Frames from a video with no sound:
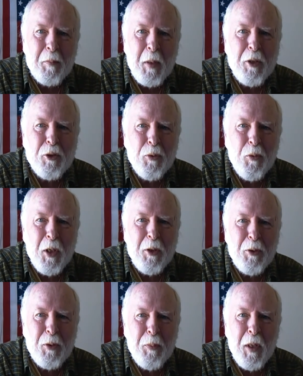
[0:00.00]
Makes you
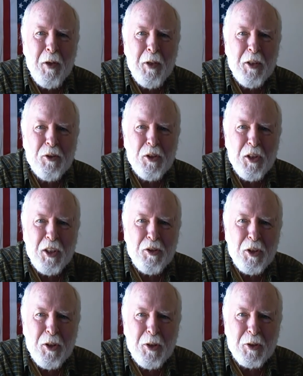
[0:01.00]
wonder about his
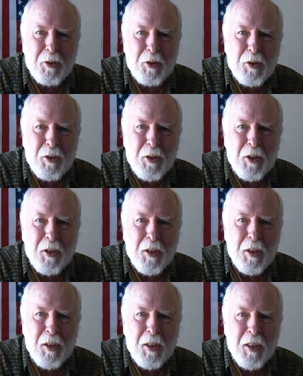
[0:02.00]
listeners.
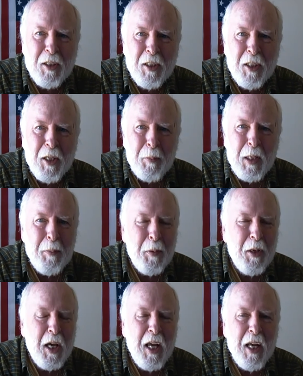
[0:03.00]

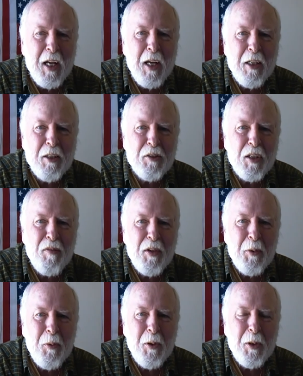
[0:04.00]
People hang on his
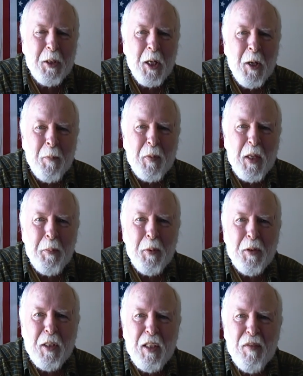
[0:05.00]
every word. They
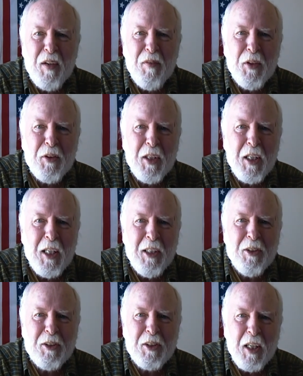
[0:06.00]
believe everything
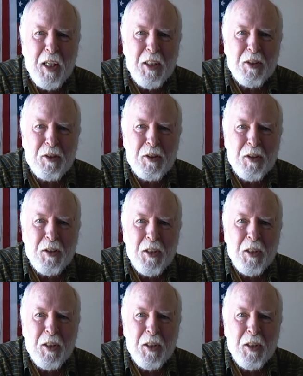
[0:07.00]
he says.